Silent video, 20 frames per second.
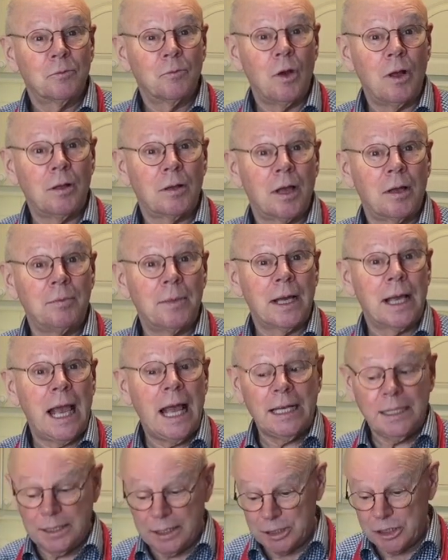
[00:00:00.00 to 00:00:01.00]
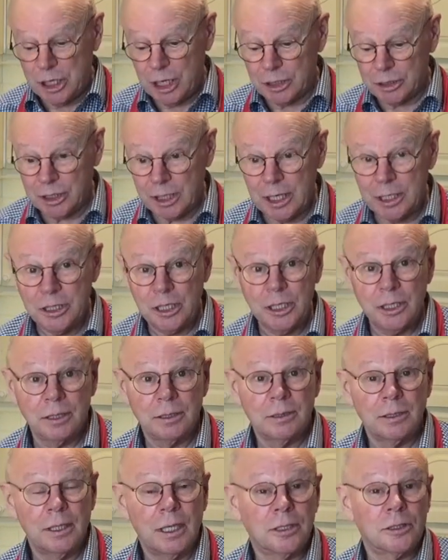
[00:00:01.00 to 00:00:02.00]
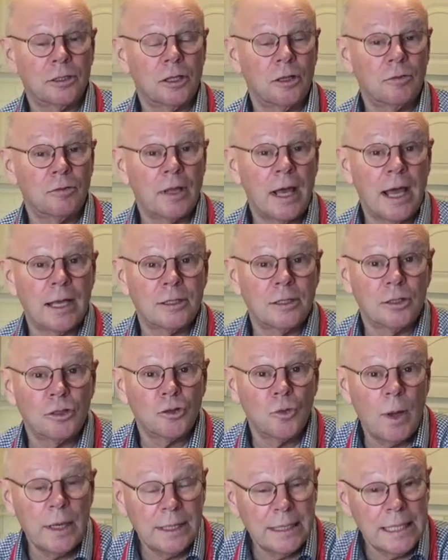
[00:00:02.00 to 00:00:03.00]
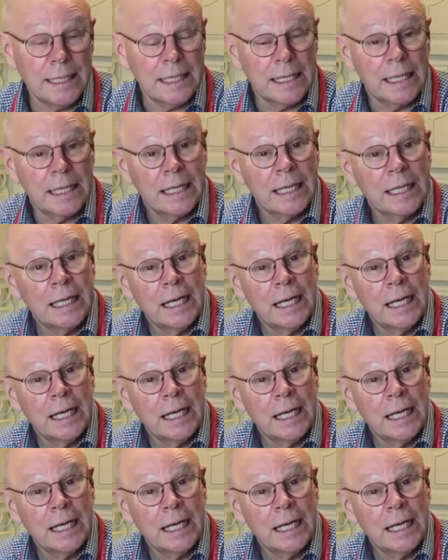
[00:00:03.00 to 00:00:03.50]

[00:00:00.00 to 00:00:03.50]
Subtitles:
Welcome again to Gel's Kitchen. It's 2020.